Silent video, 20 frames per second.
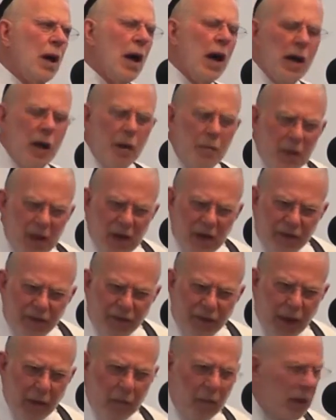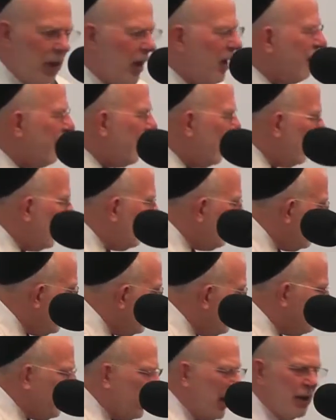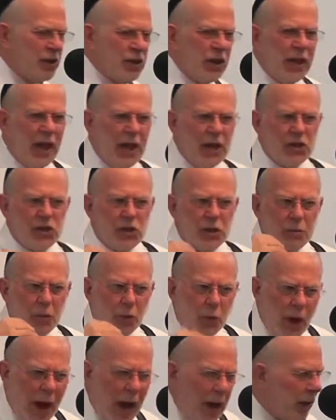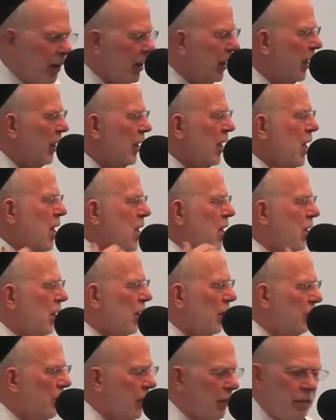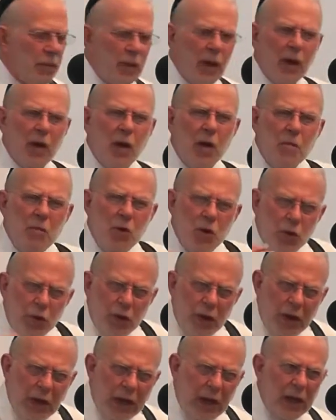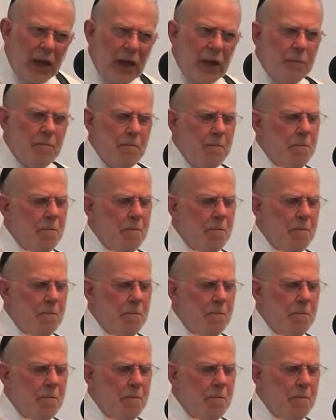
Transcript: a committed family, a family believed in education, morality, com community,